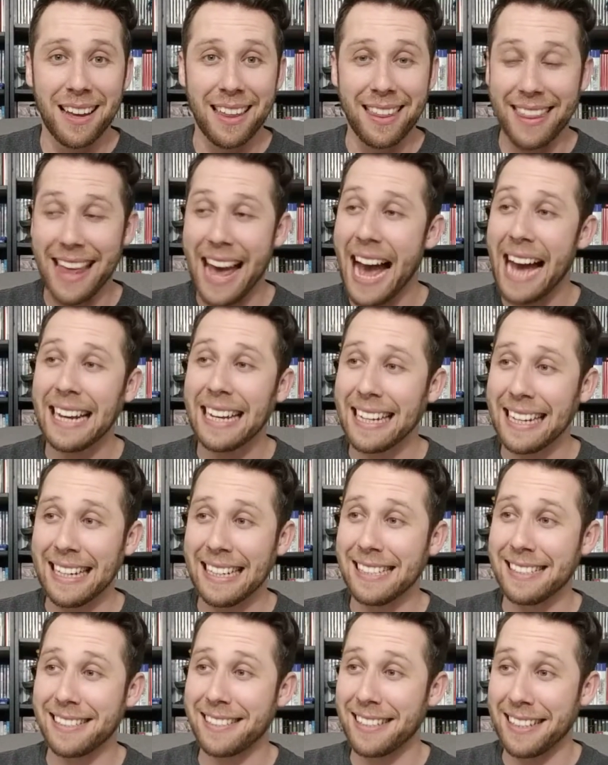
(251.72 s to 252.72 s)
that
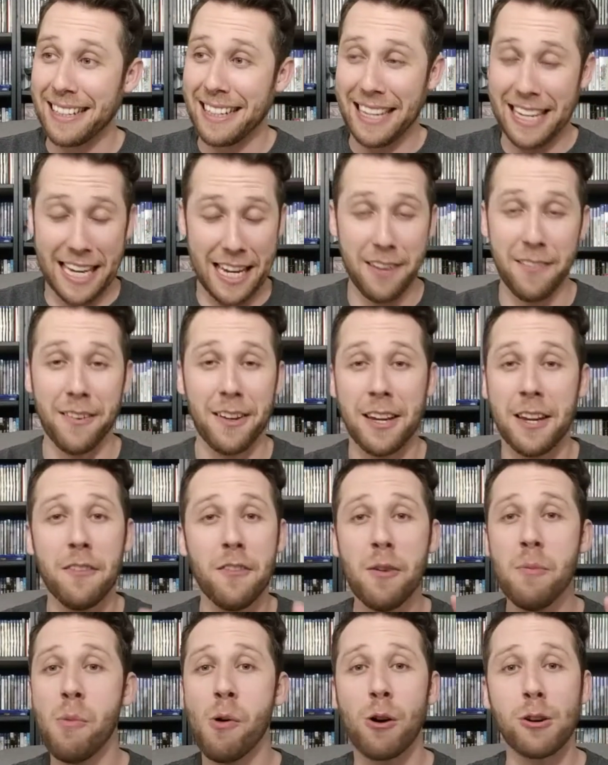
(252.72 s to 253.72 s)
is,
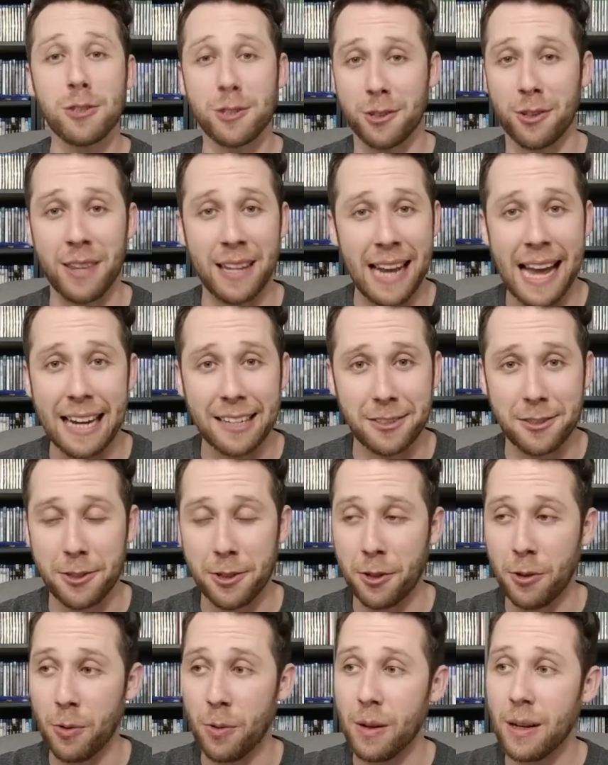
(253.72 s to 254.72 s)
even more so than Act
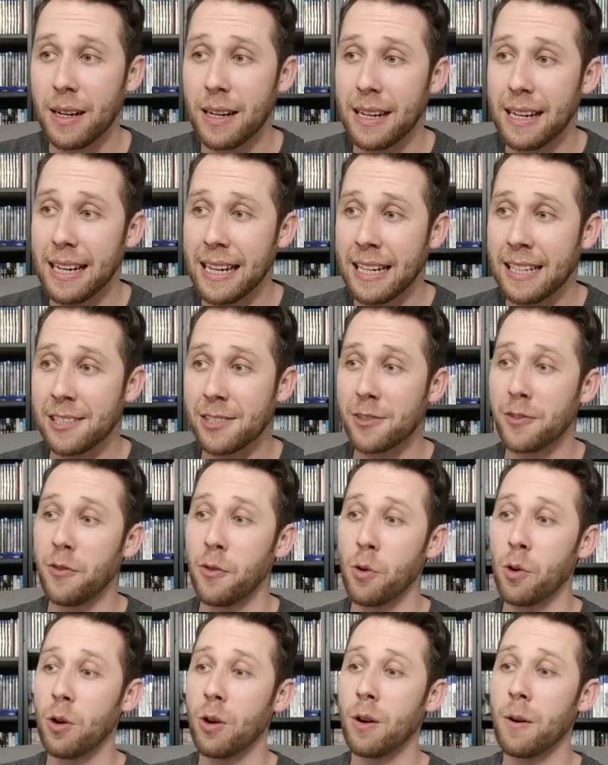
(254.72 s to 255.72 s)
2, is
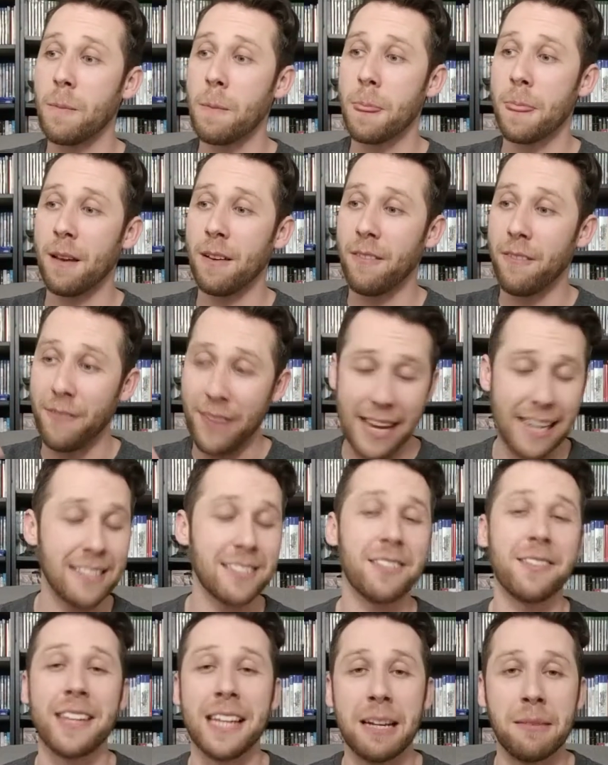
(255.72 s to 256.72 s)
for
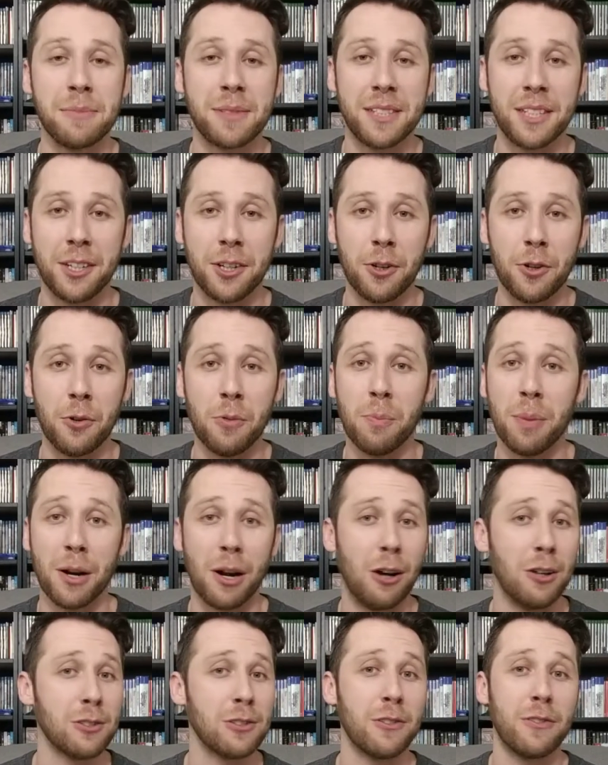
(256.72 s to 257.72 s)
fans of the MCU,
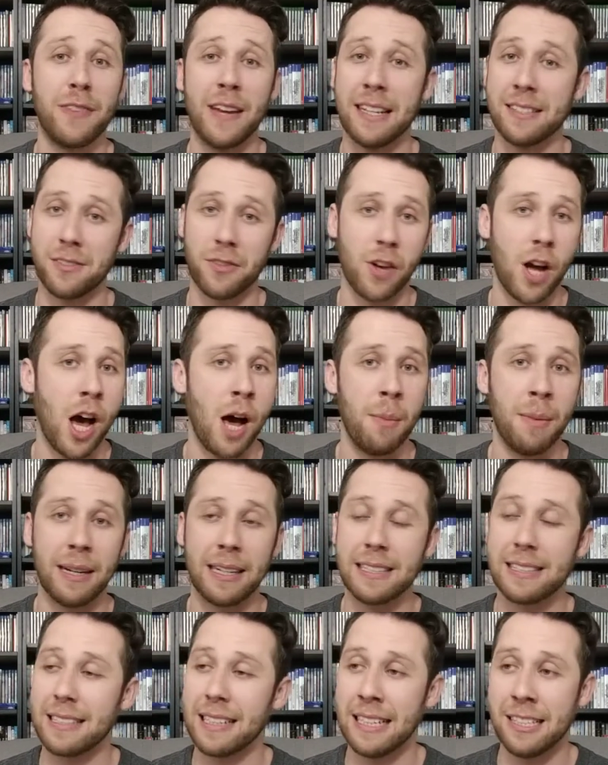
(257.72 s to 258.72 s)
but also fans of
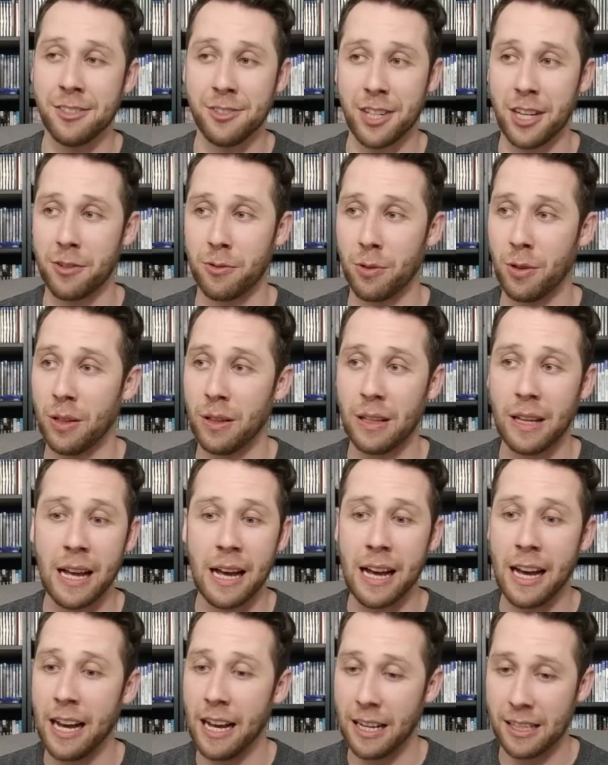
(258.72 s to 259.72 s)
comics in general,
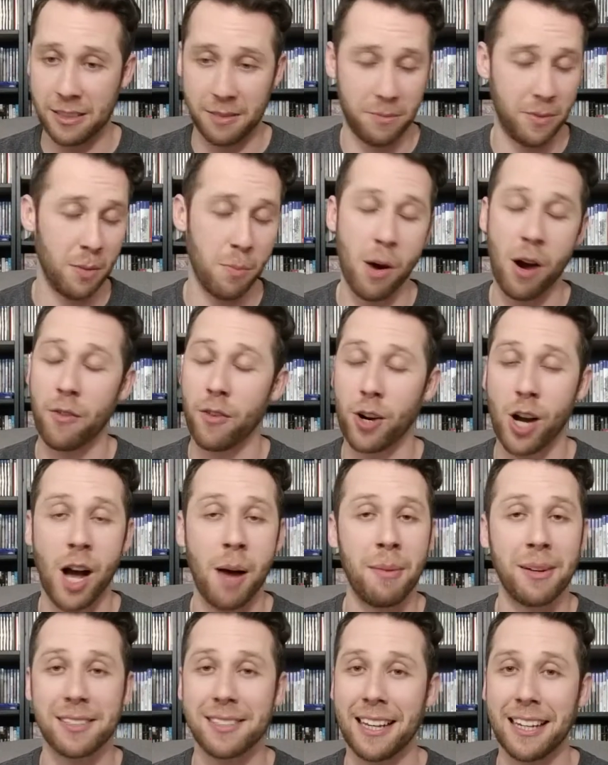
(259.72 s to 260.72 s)
the Marvel
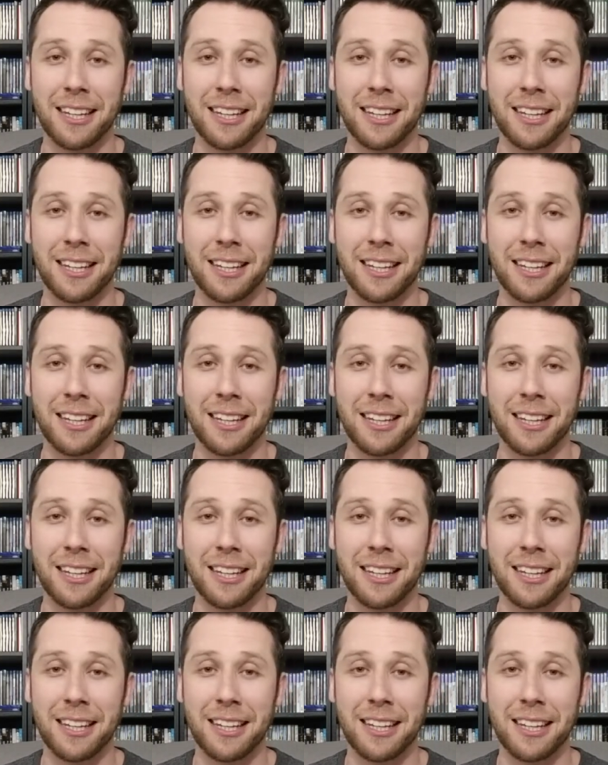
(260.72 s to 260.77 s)
comics.